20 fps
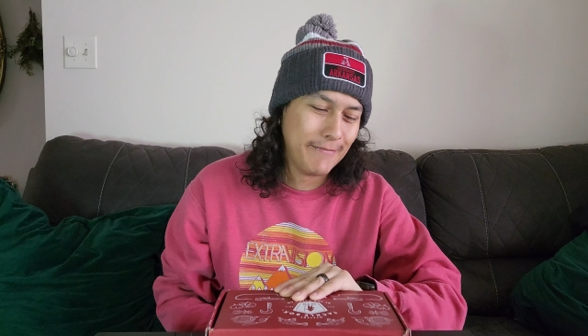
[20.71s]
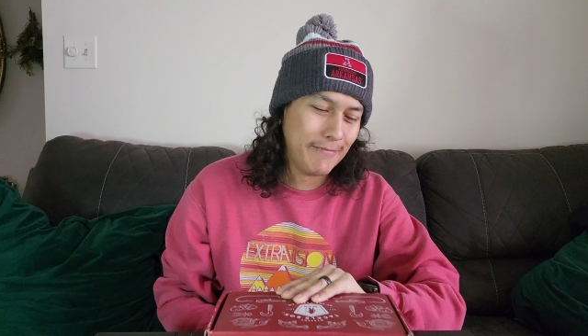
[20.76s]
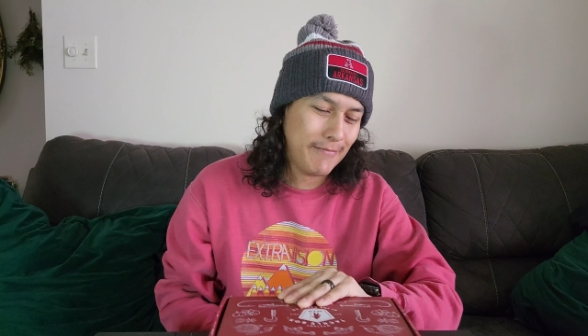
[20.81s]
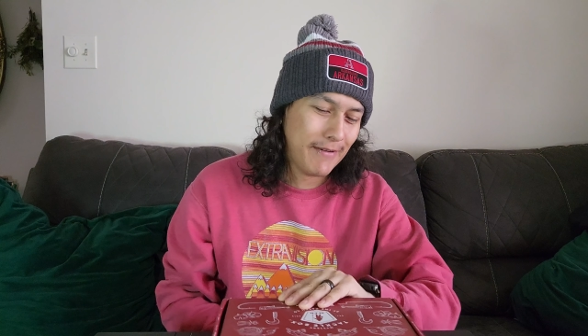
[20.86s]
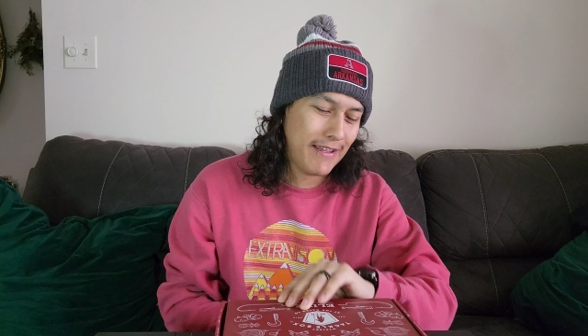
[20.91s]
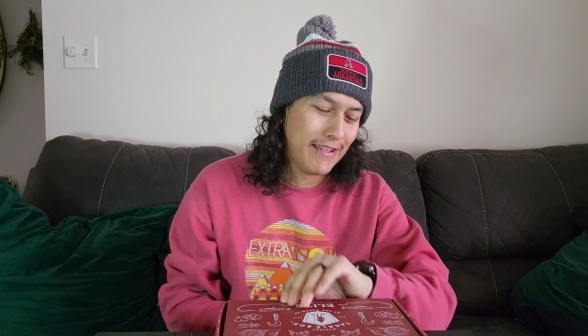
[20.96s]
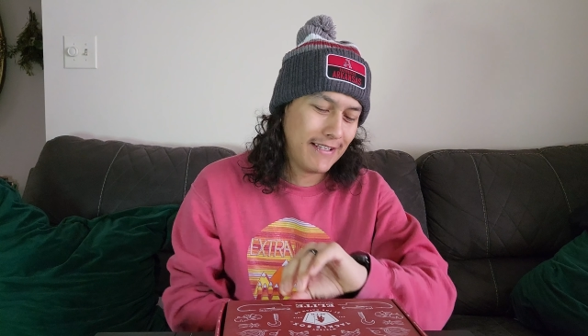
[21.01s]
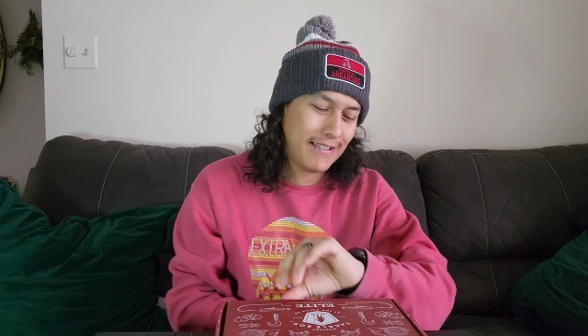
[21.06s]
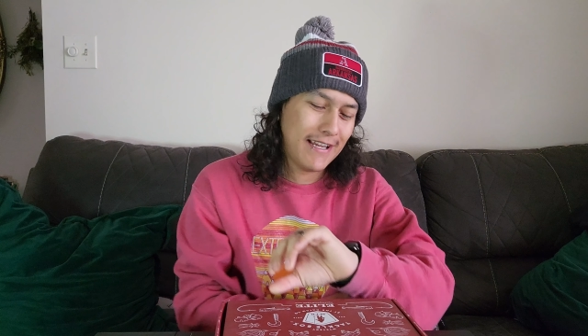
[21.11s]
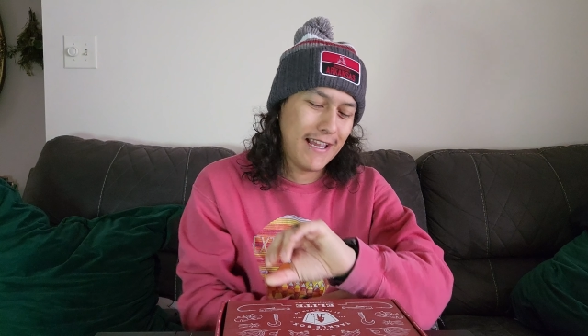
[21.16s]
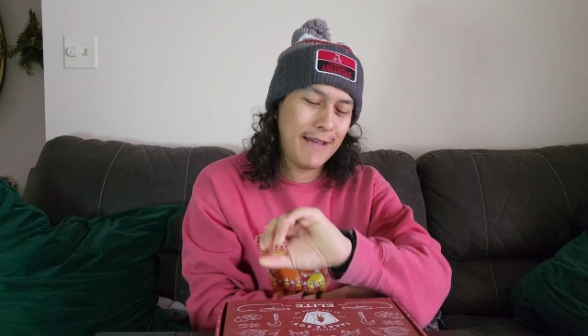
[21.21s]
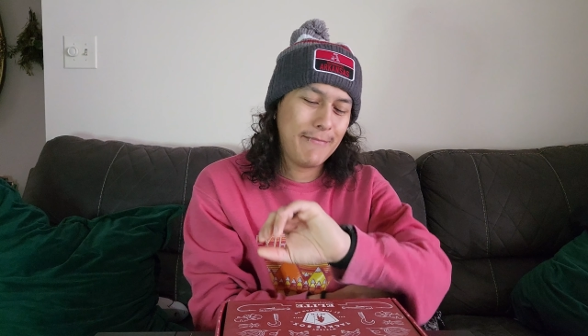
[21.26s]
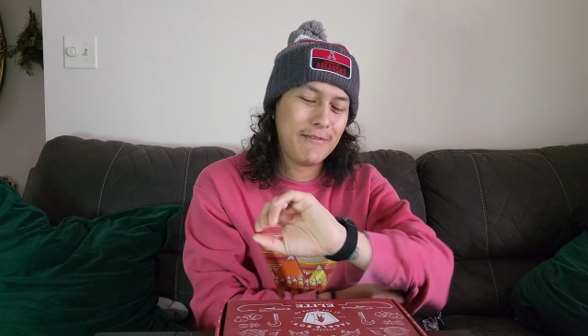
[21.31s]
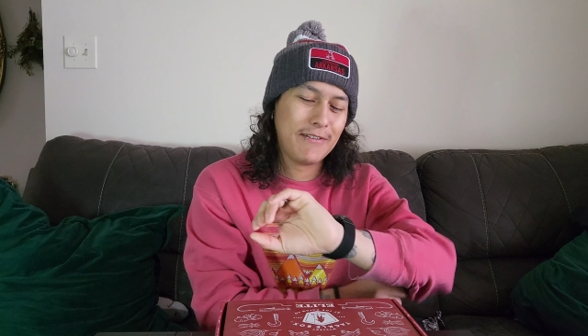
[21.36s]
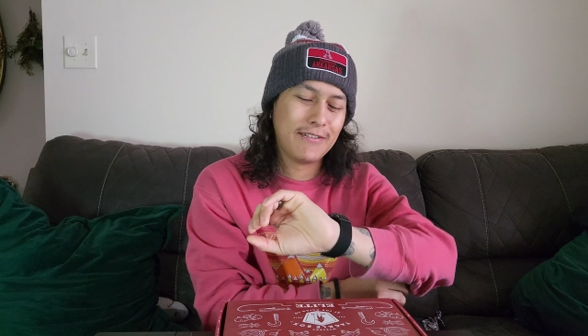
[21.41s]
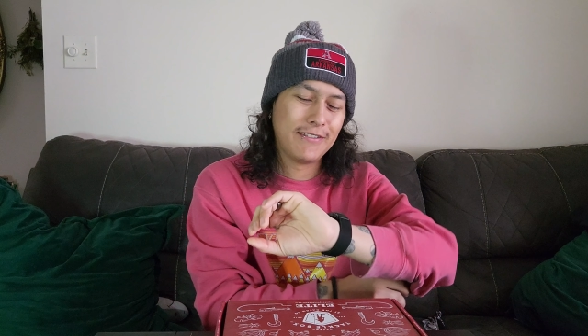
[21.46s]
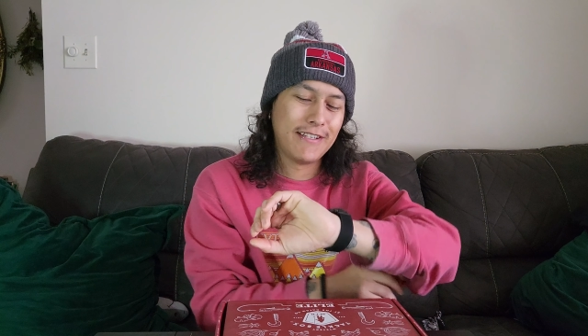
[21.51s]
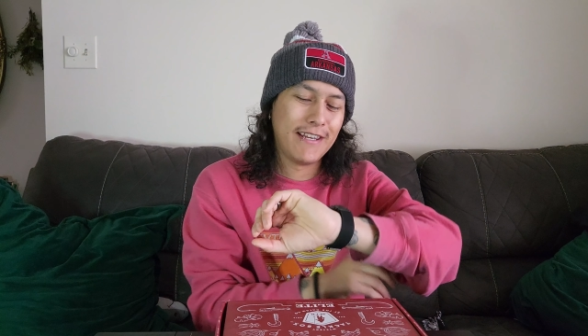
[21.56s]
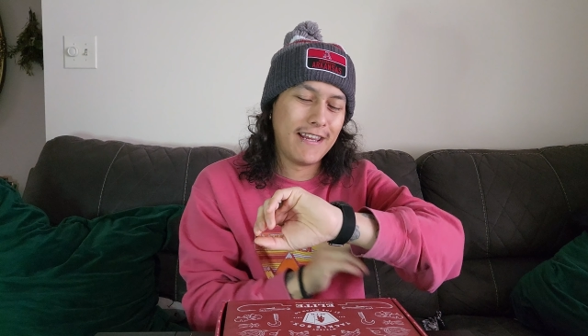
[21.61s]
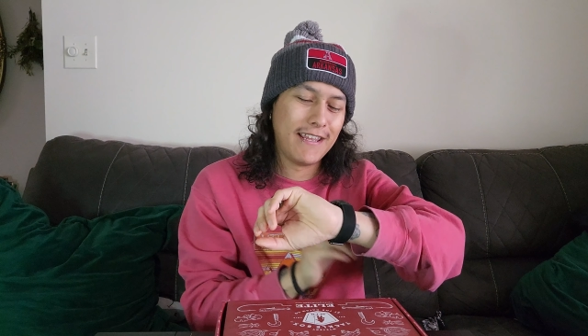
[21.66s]
By the time
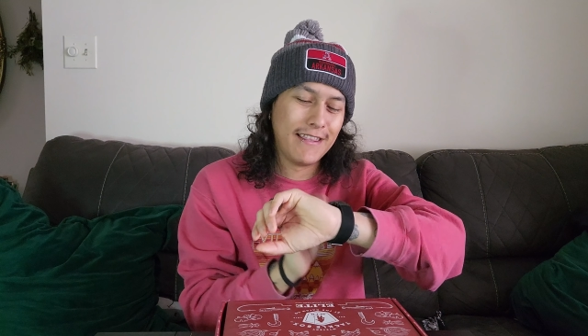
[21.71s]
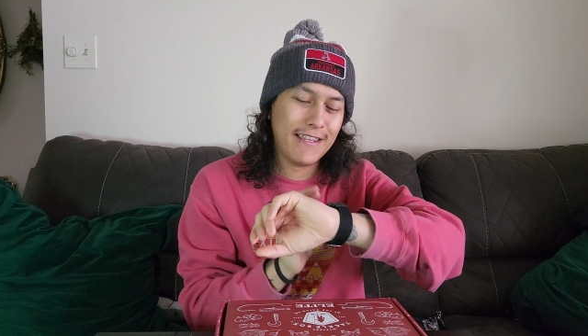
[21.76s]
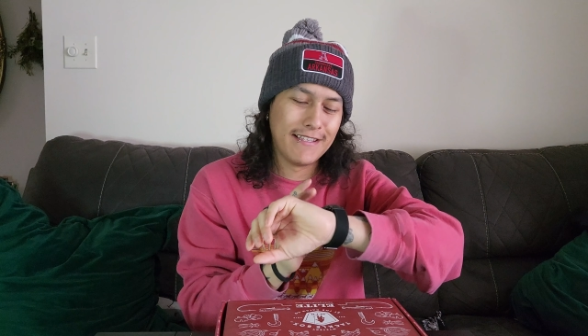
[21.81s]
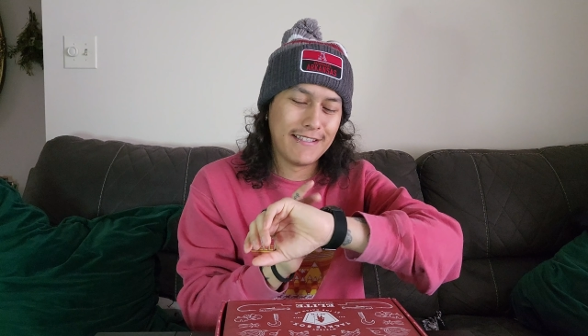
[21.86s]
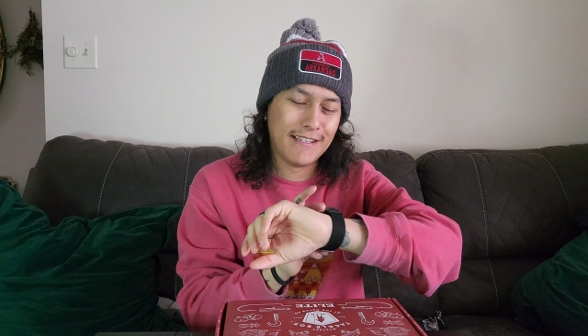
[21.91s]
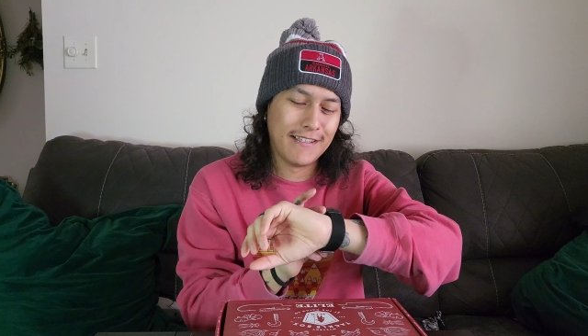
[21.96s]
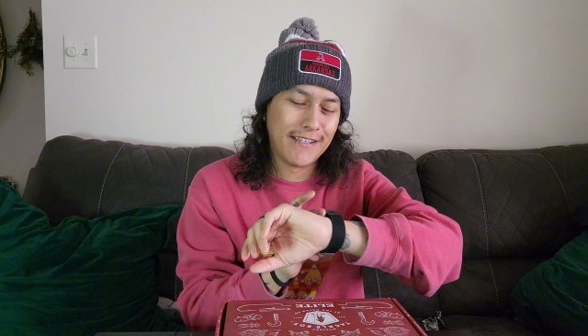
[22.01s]
you're seeing this,